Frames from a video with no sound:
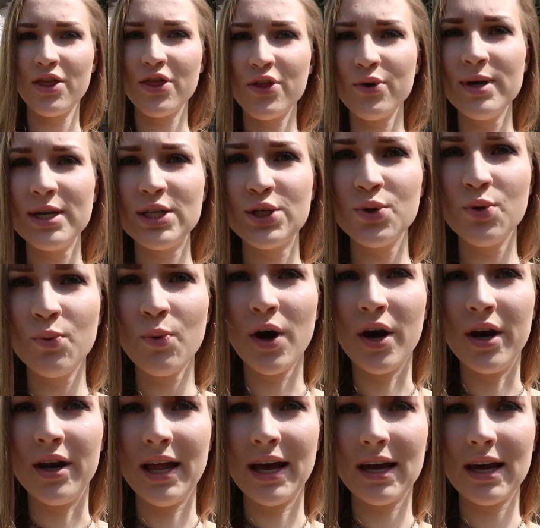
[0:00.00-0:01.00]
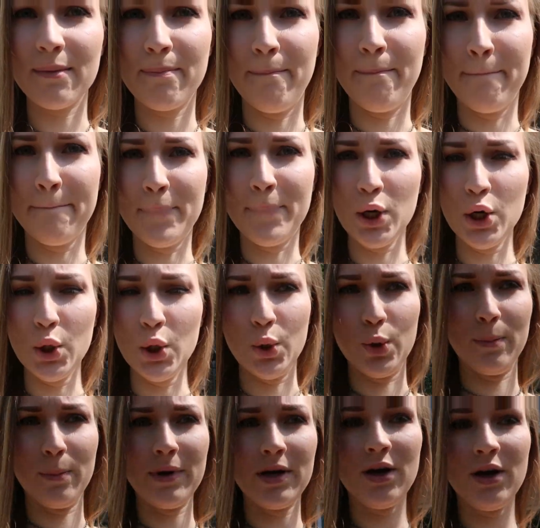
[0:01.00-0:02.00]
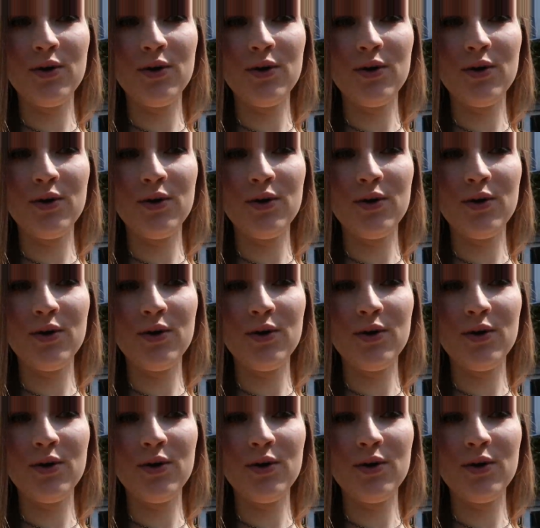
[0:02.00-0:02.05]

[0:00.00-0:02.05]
three, two, one, like boom.